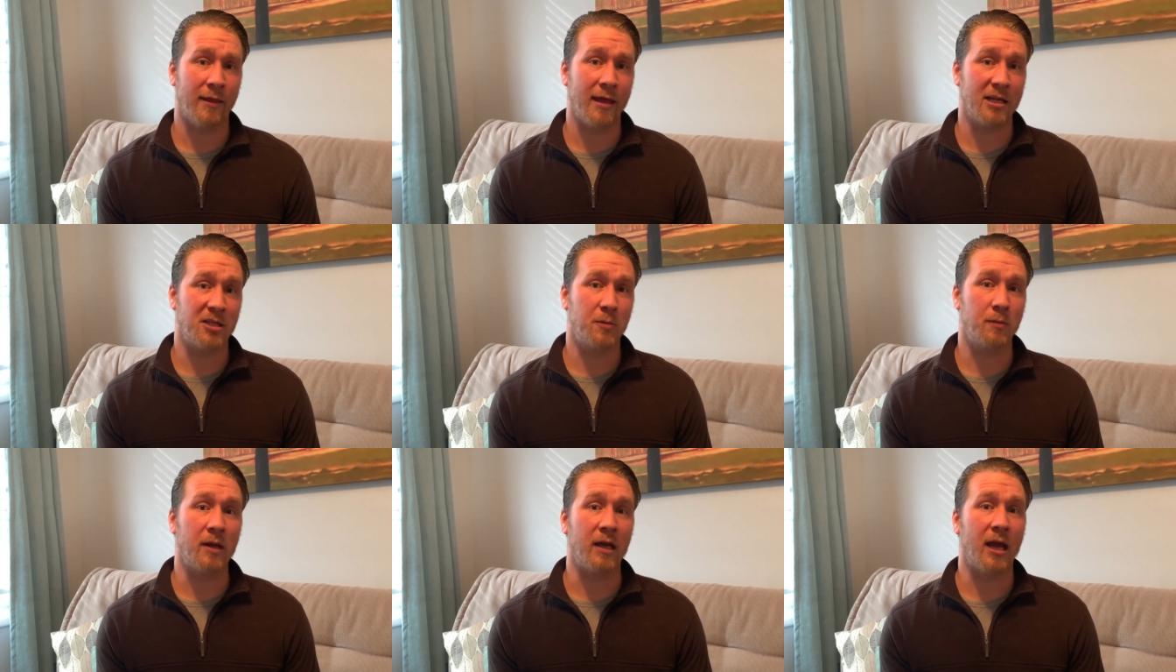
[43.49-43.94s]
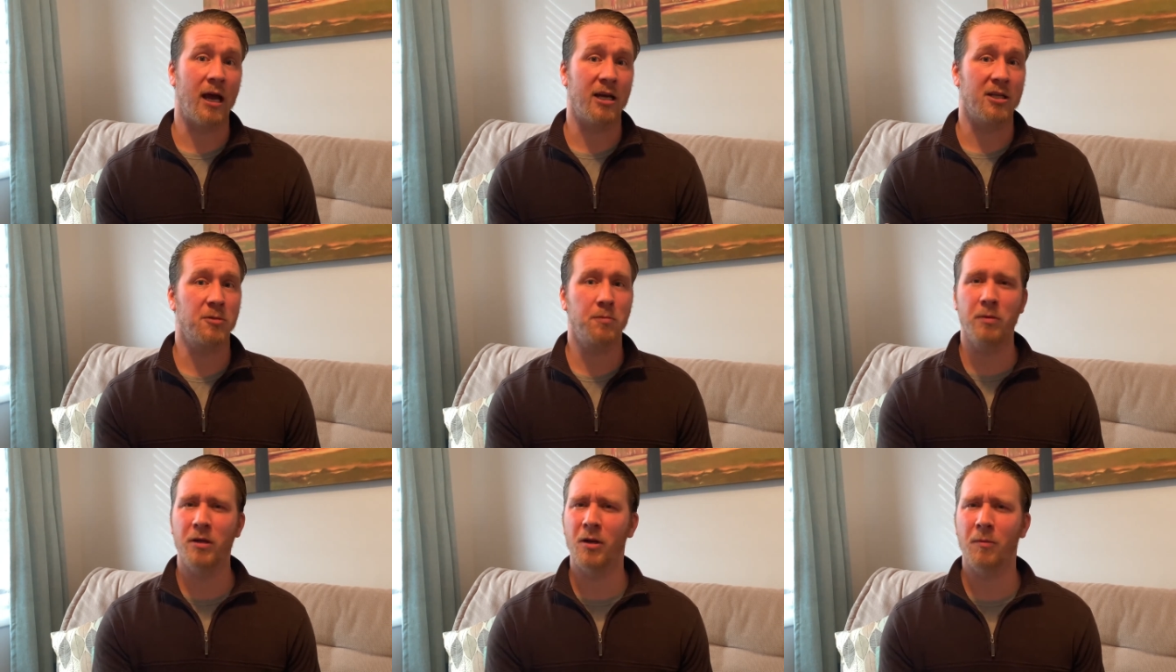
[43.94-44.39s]
that's being
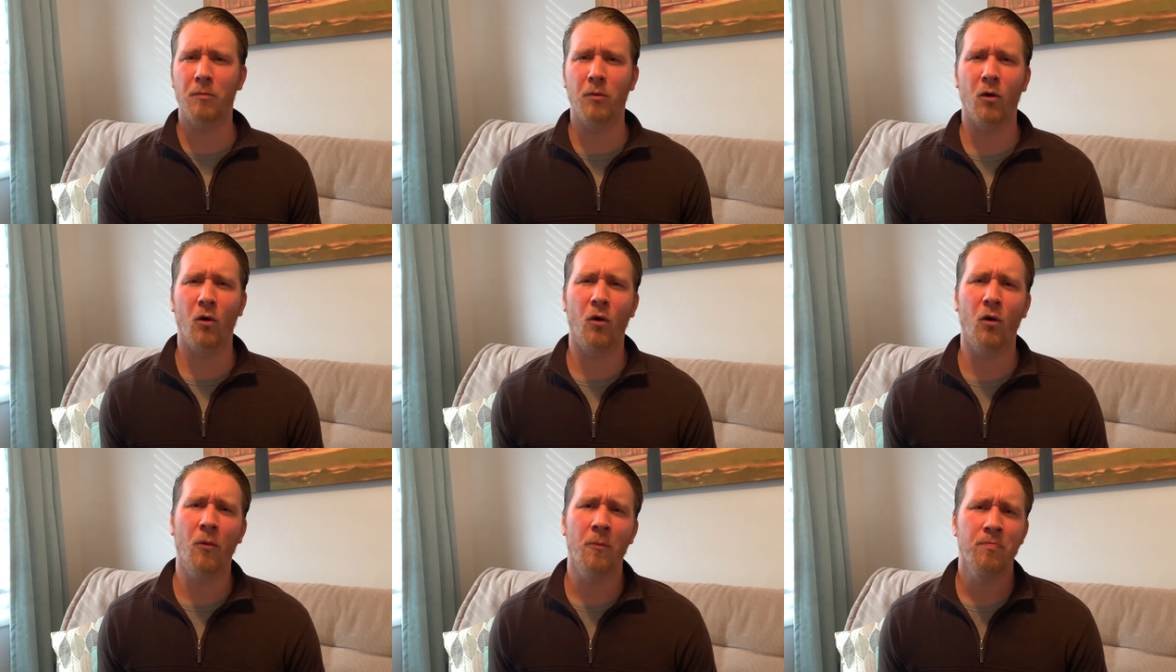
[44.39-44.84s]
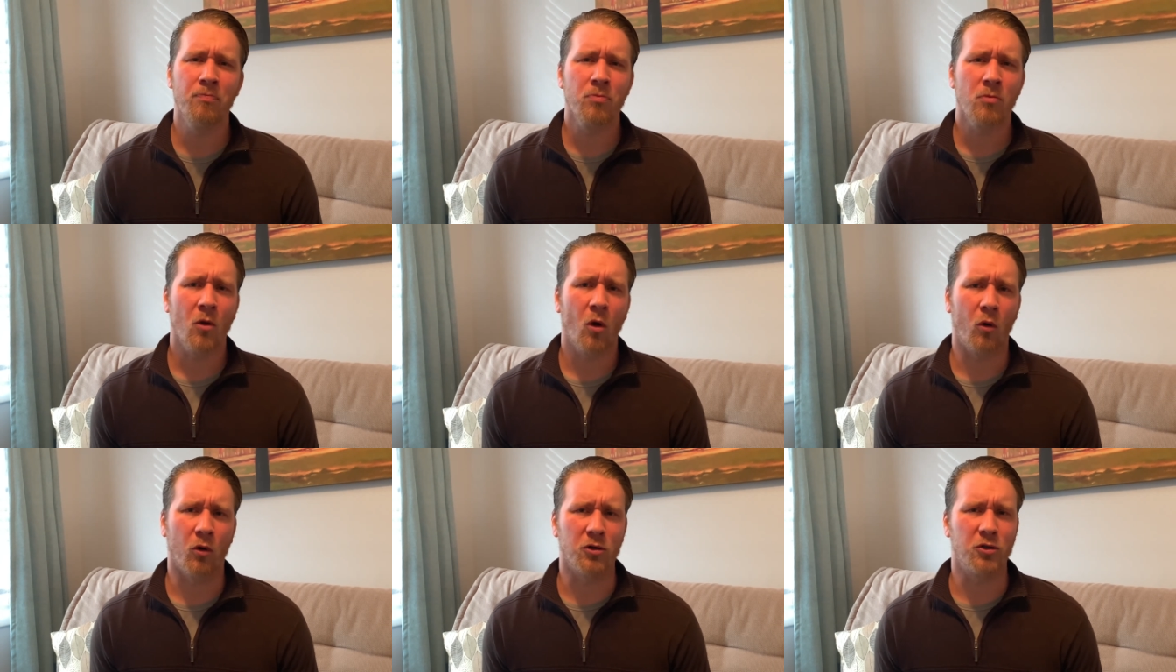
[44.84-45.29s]
hospitable
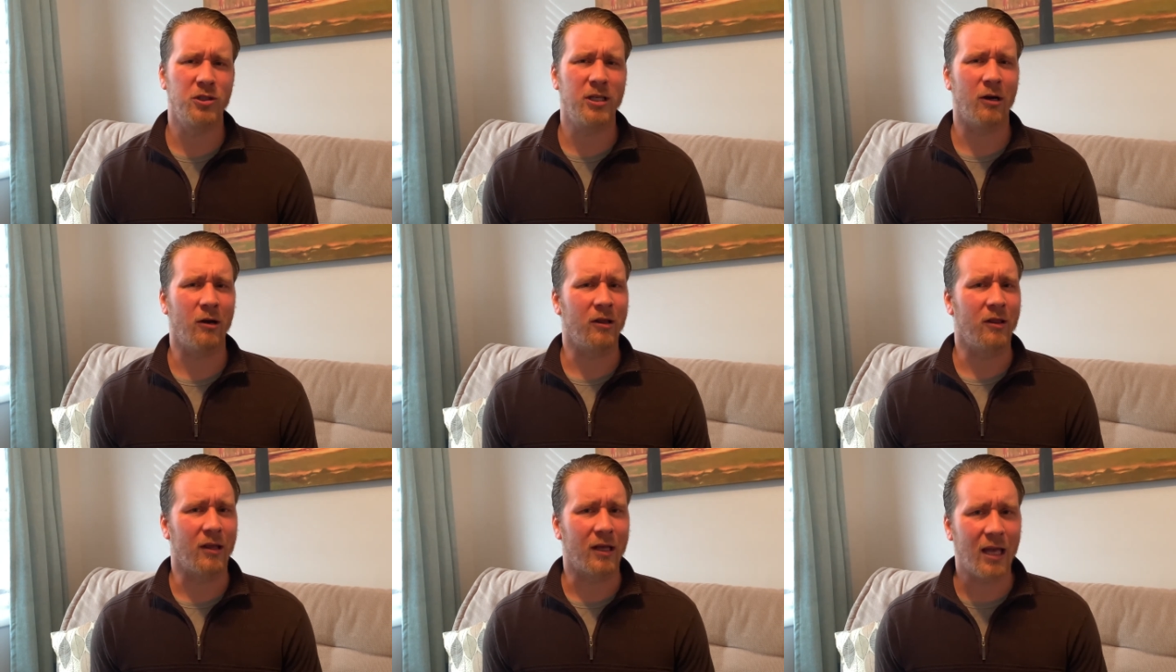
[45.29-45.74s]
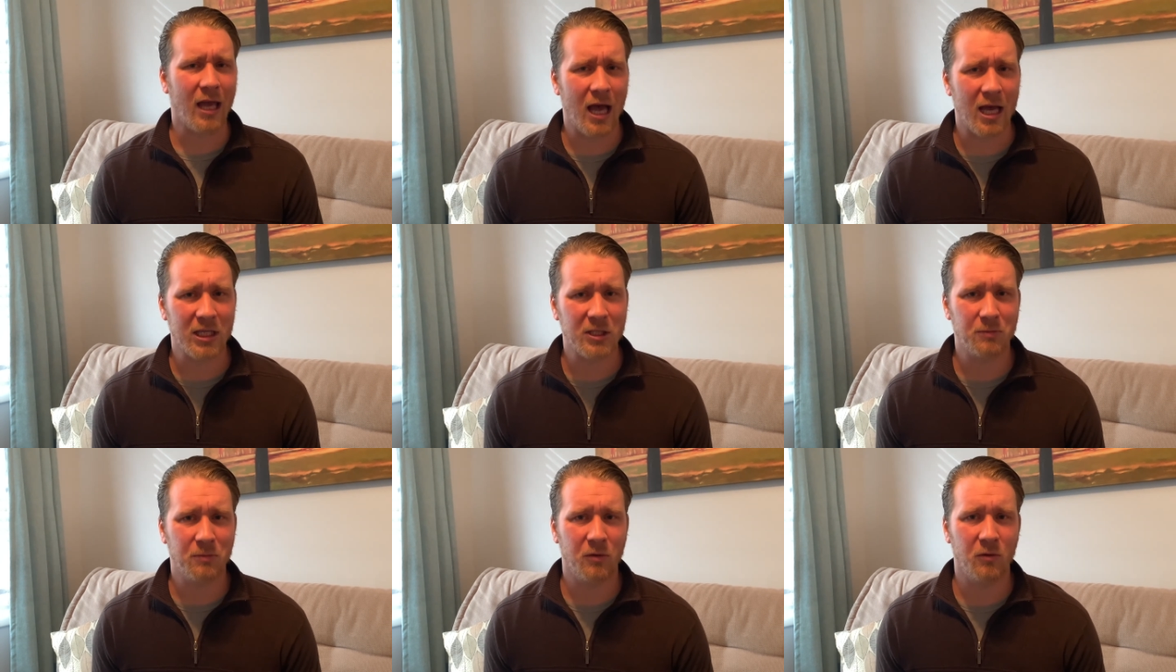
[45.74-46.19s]
or sharing the
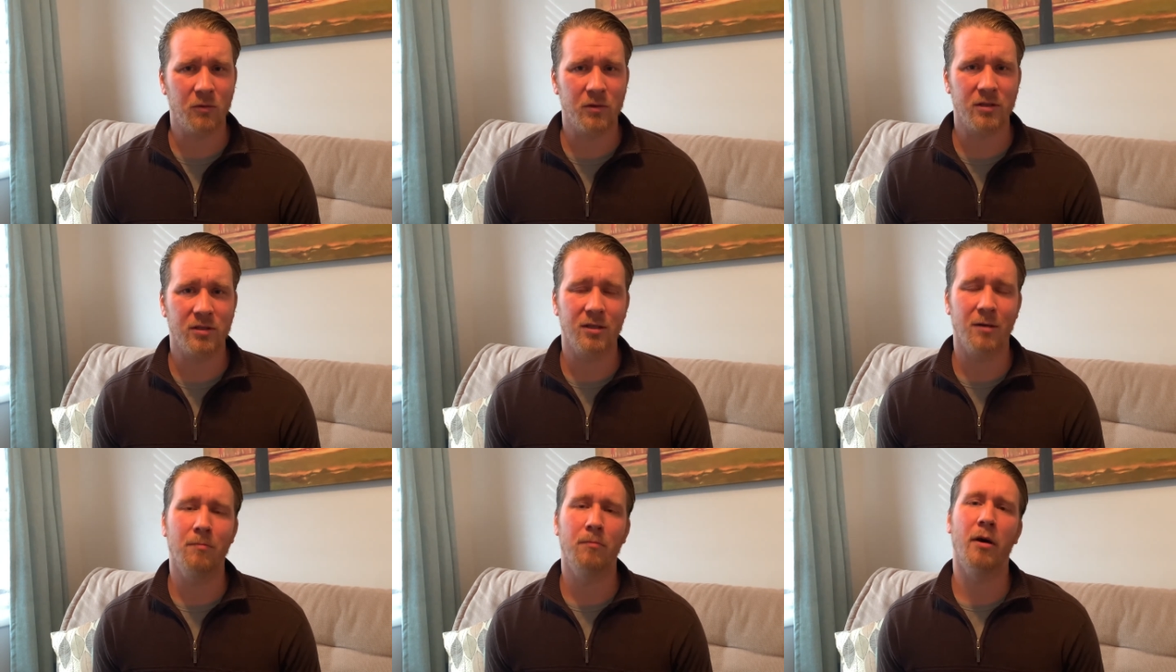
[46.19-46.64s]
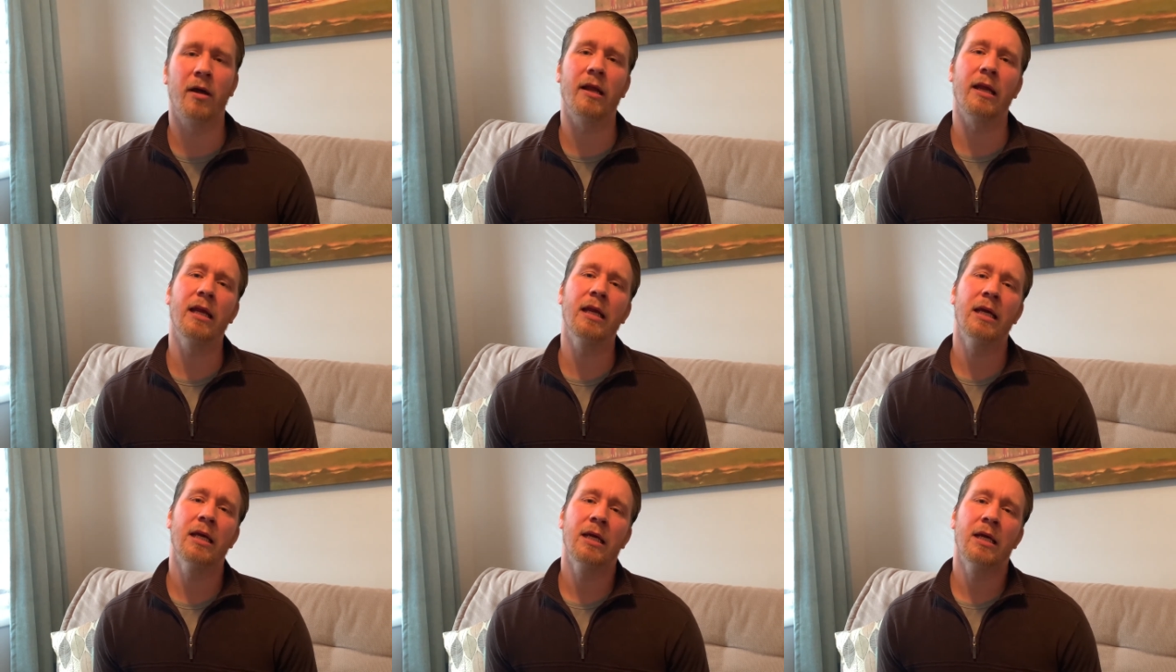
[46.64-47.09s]
gospel with
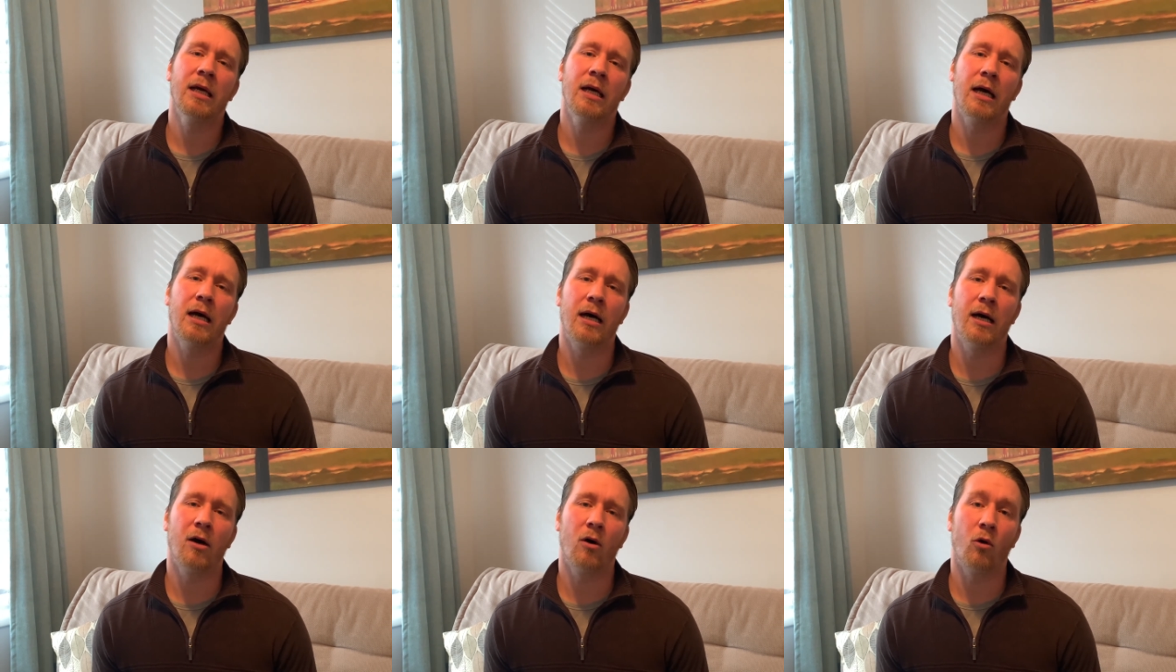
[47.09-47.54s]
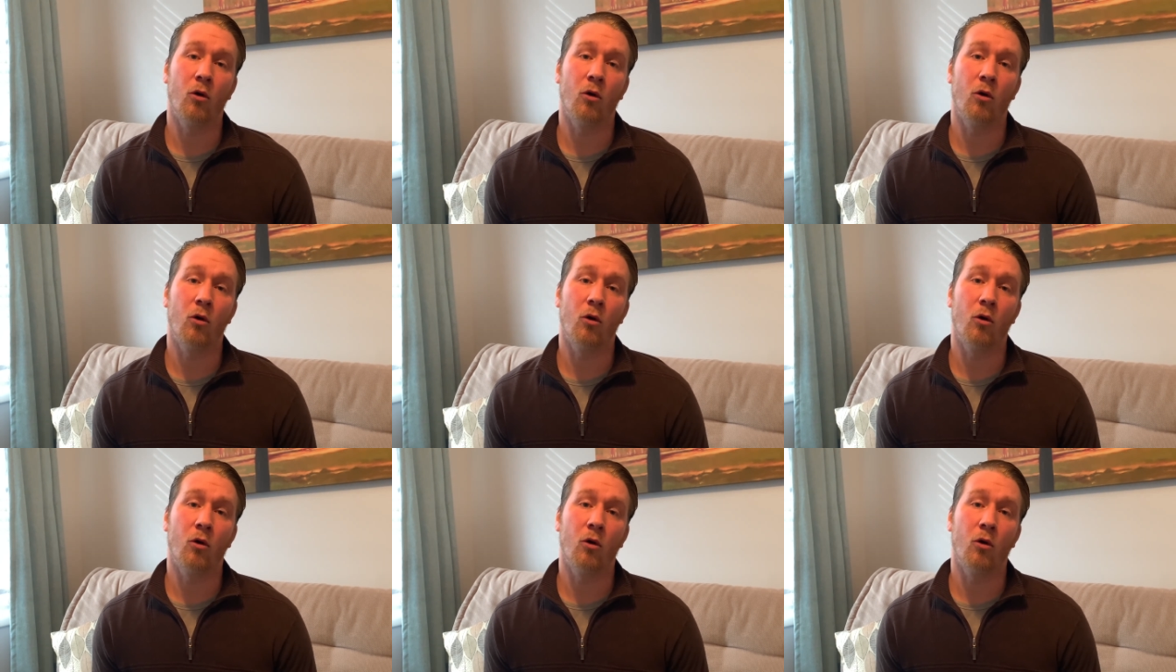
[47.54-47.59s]
somebody uh,